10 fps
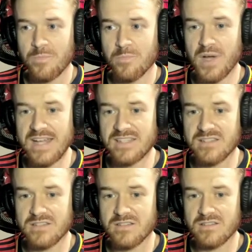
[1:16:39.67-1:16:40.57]

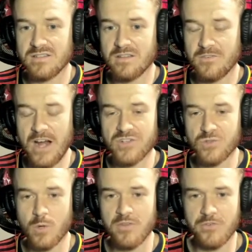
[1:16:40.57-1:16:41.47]
But the
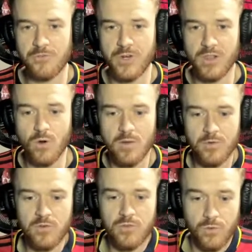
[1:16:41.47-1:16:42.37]
firestorm of the free
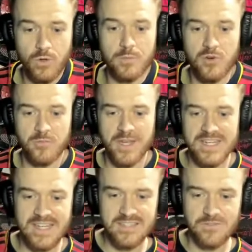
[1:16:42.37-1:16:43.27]
Laurel movement
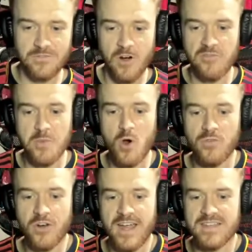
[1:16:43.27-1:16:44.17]
is far from
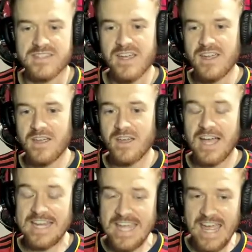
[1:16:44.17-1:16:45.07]
over, as
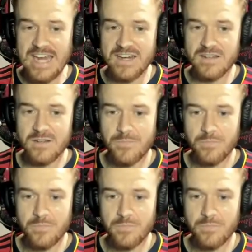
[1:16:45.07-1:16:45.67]
again,